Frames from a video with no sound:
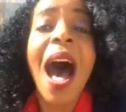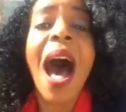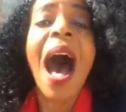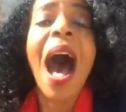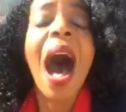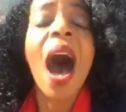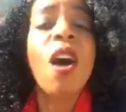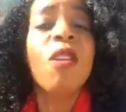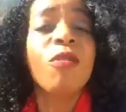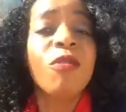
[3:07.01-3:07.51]

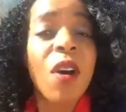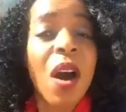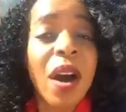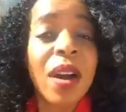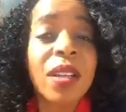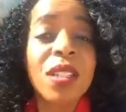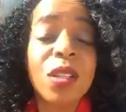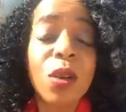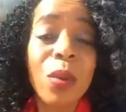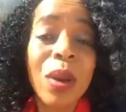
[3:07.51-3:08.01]
how far
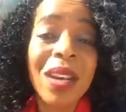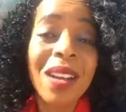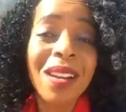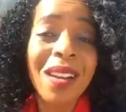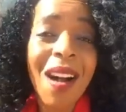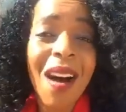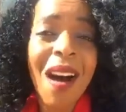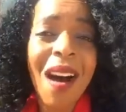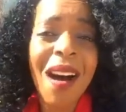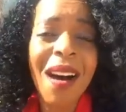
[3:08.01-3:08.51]
it's already
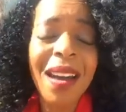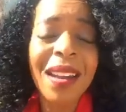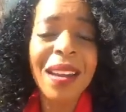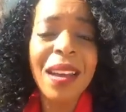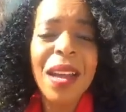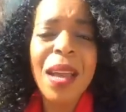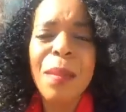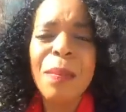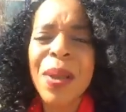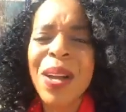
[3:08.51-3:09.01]
gone,
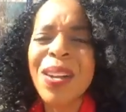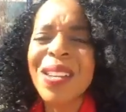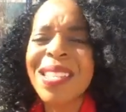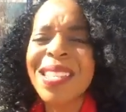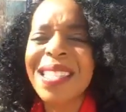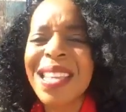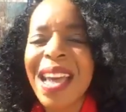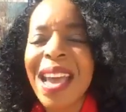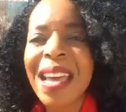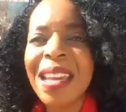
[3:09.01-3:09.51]

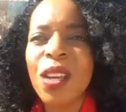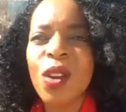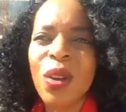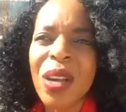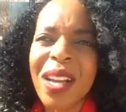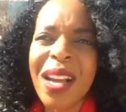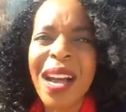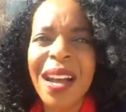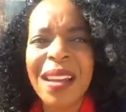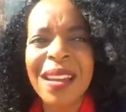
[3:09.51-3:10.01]
because then you
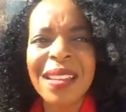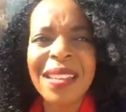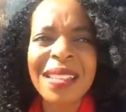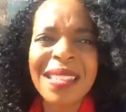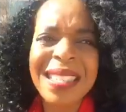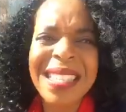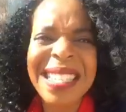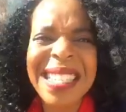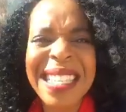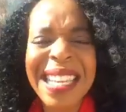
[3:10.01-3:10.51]
can kind
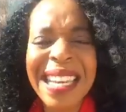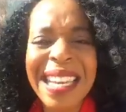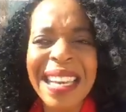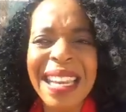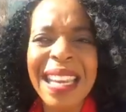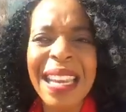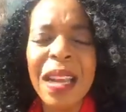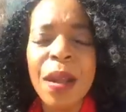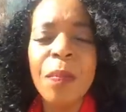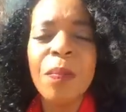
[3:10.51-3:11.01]
of
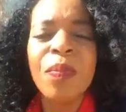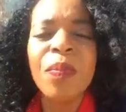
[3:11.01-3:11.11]
see